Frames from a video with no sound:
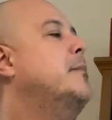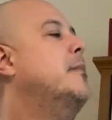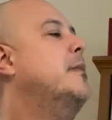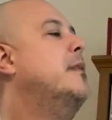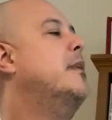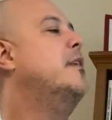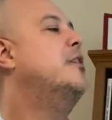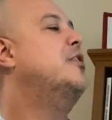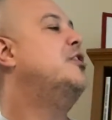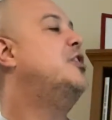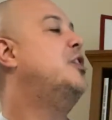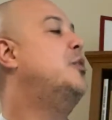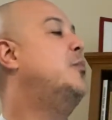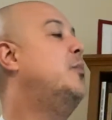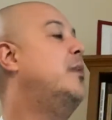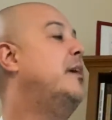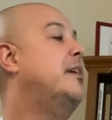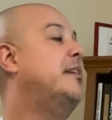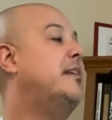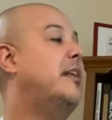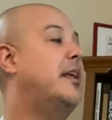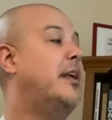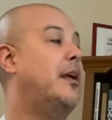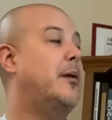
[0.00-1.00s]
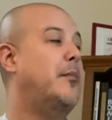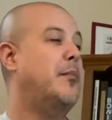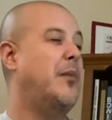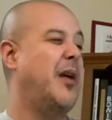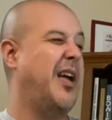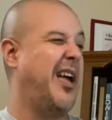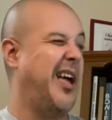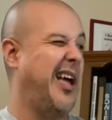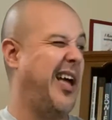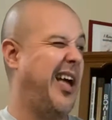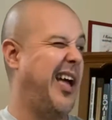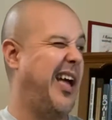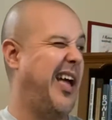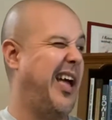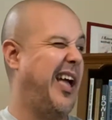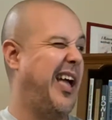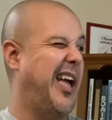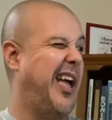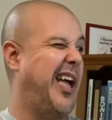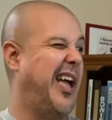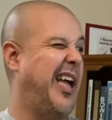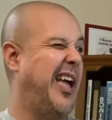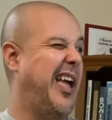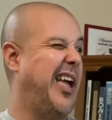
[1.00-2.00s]
She winked at him
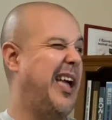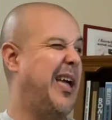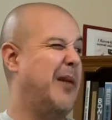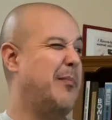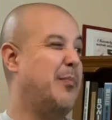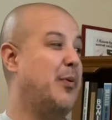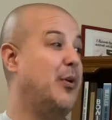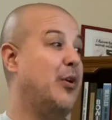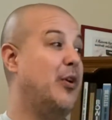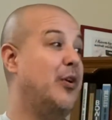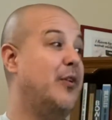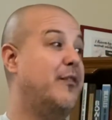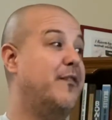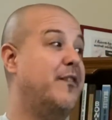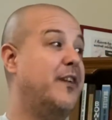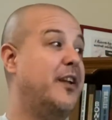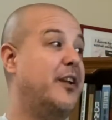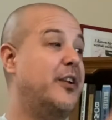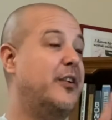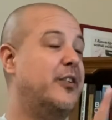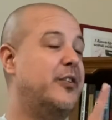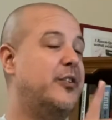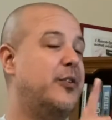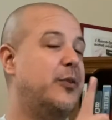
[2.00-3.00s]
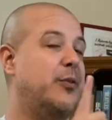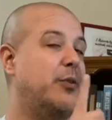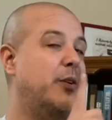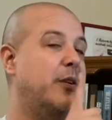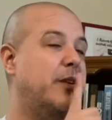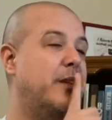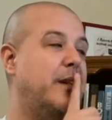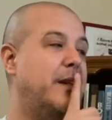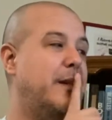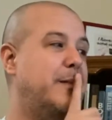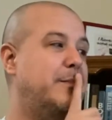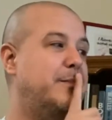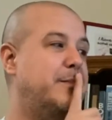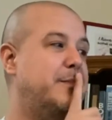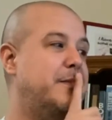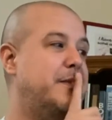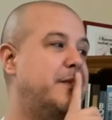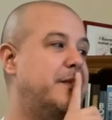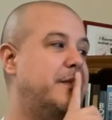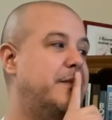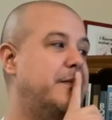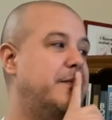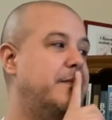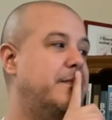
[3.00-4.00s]
and put her finger to her
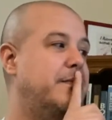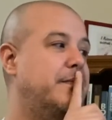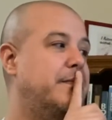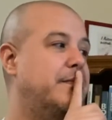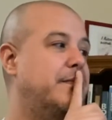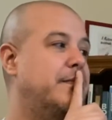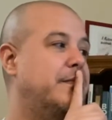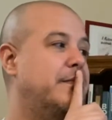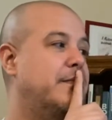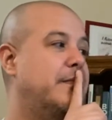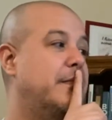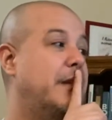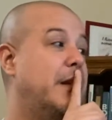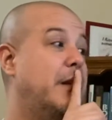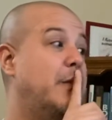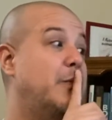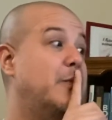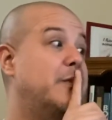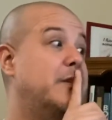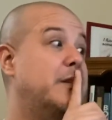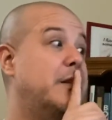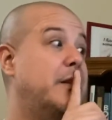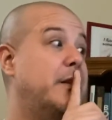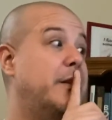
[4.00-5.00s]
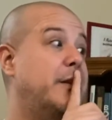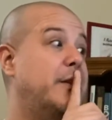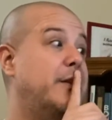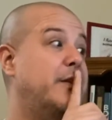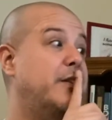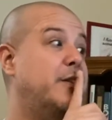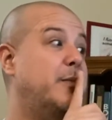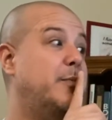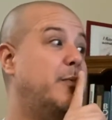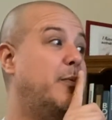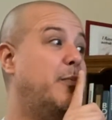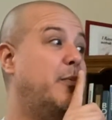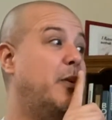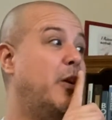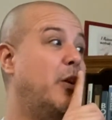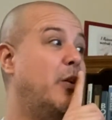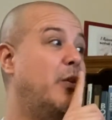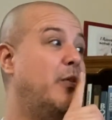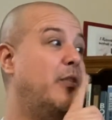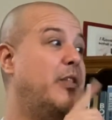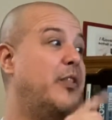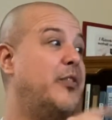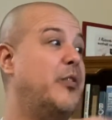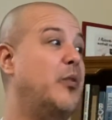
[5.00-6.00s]
lips. It was clear to
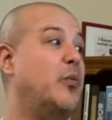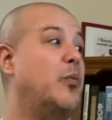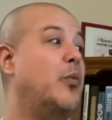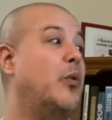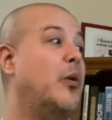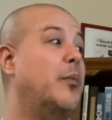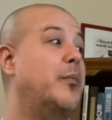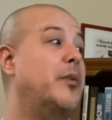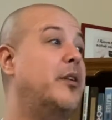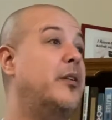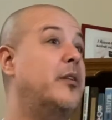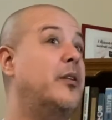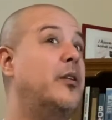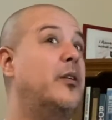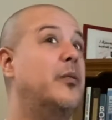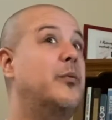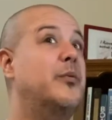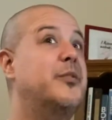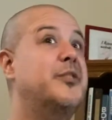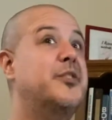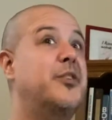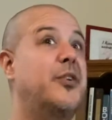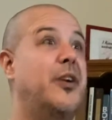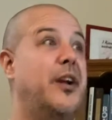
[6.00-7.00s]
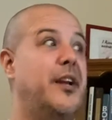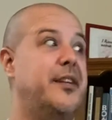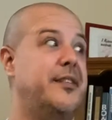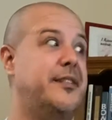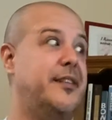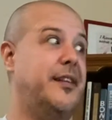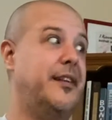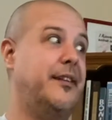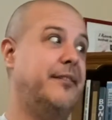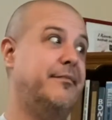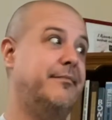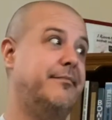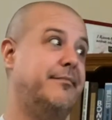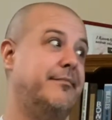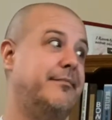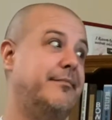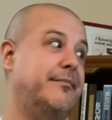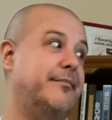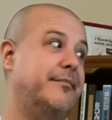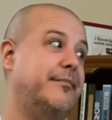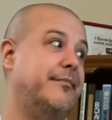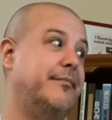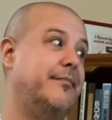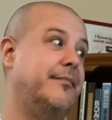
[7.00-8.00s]
Bibot that the woman was crazy.
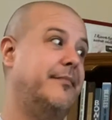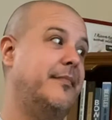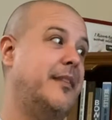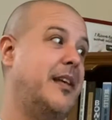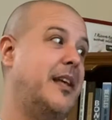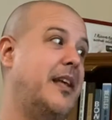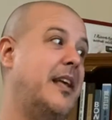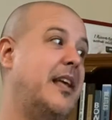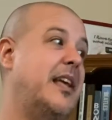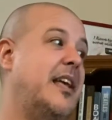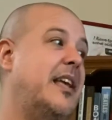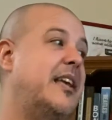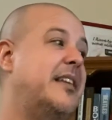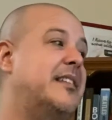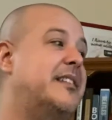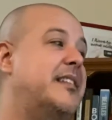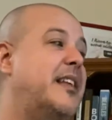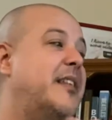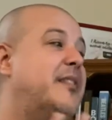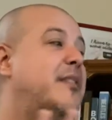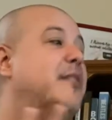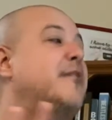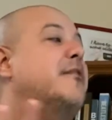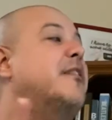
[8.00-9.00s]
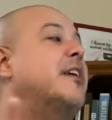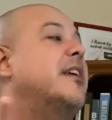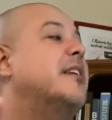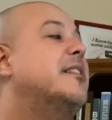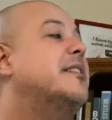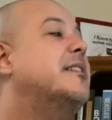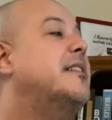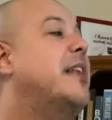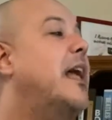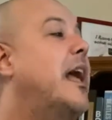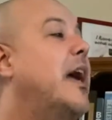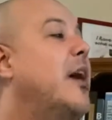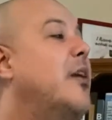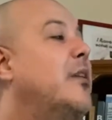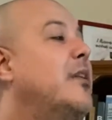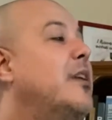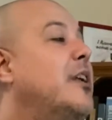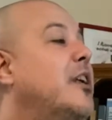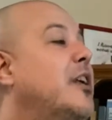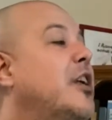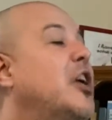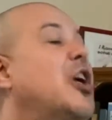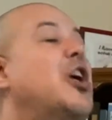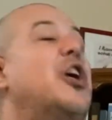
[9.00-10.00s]
He set the figs down,
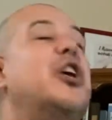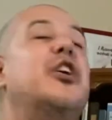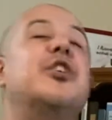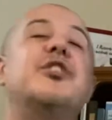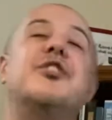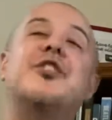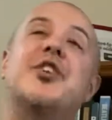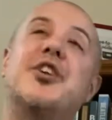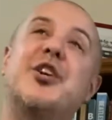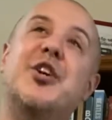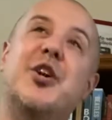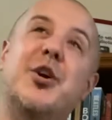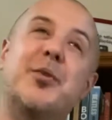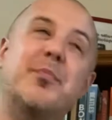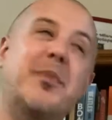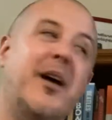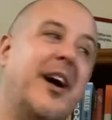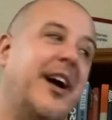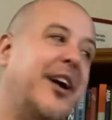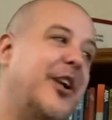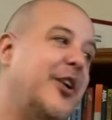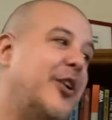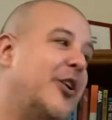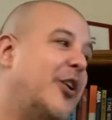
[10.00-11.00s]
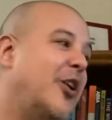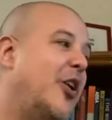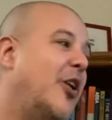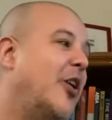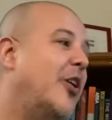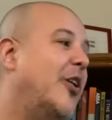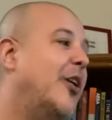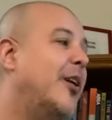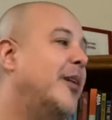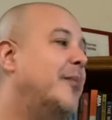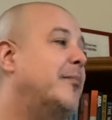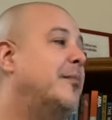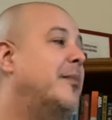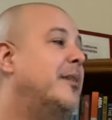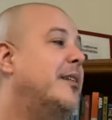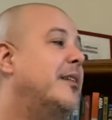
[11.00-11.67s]
took her by her arm,